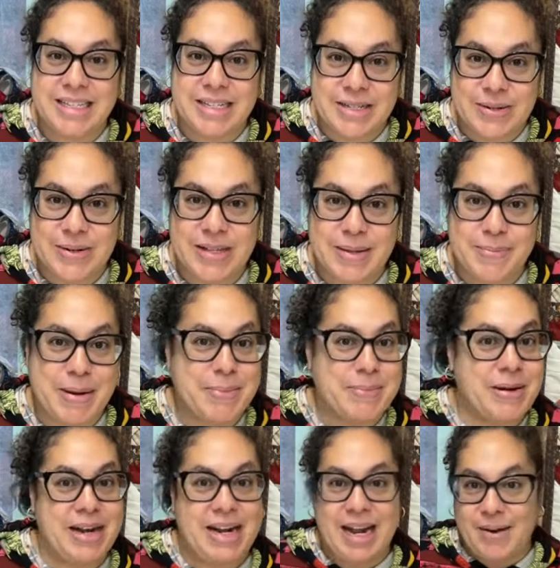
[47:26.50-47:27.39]
of toilet
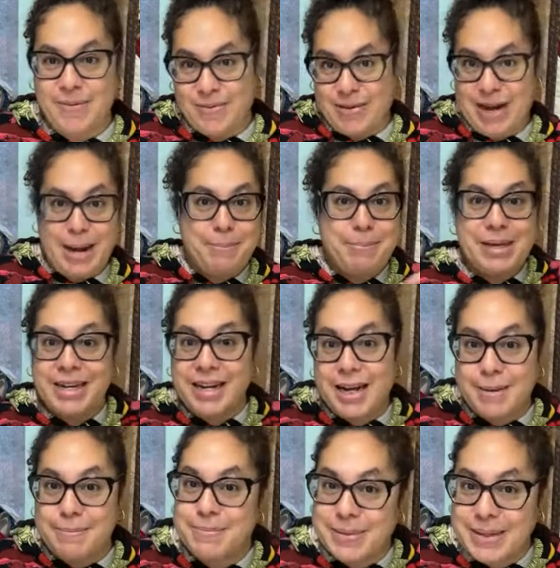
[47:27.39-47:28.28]
paper and I wrap it
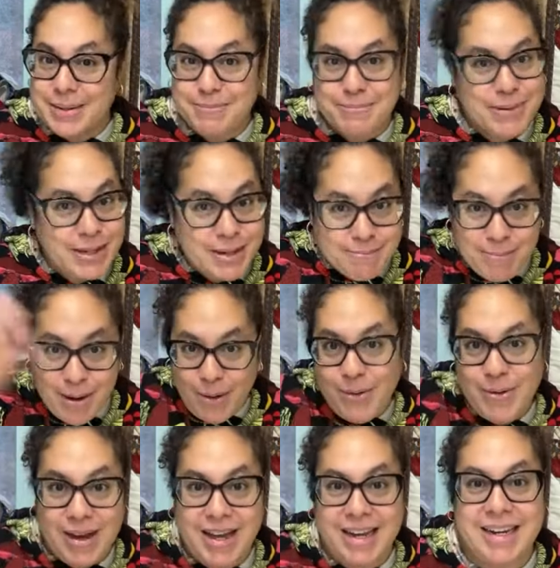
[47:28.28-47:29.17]
up and put a
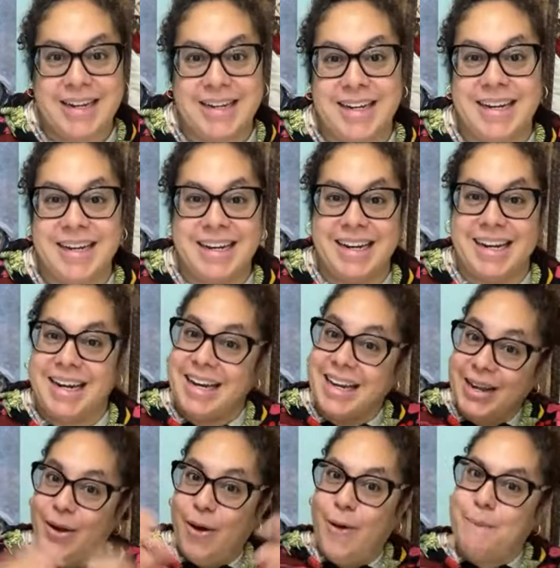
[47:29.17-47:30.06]
bow on it. And
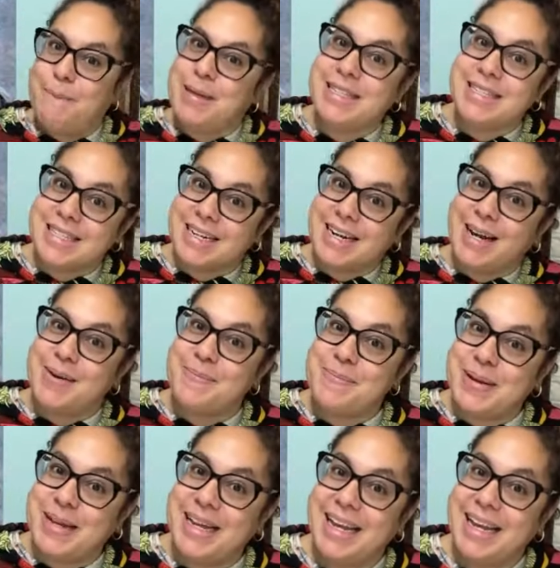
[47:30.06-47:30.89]
he opens it up